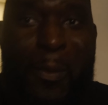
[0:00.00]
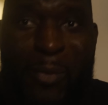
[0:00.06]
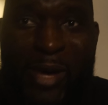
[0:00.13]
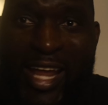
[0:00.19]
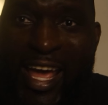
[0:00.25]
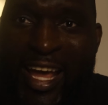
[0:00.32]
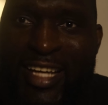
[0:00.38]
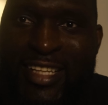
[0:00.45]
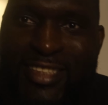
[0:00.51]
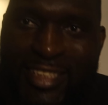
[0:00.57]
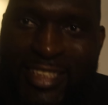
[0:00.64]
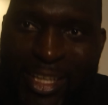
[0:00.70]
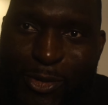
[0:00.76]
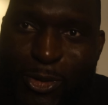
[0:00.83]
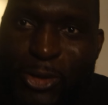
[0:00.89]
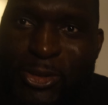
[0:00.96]
But hey,
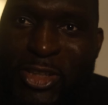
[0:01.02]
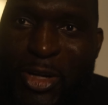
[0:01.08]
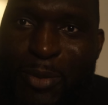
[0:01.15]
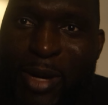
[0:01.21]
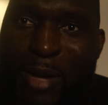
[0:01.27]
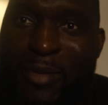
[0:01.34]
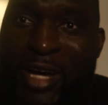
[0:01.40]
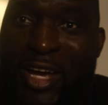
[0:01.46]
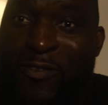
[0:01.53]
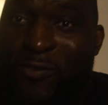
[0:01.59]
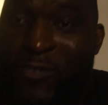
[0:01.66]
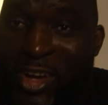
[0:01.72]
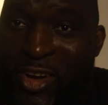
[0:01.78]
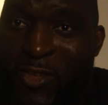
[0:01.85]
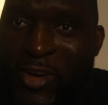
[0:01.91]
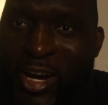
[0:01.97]
today we're going to talk about my
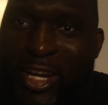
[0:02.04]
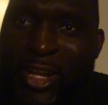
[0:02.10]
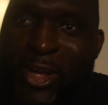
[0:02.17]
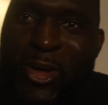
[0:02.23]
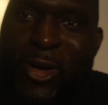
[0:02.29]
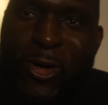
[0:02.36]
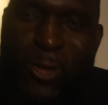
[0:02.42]
favorite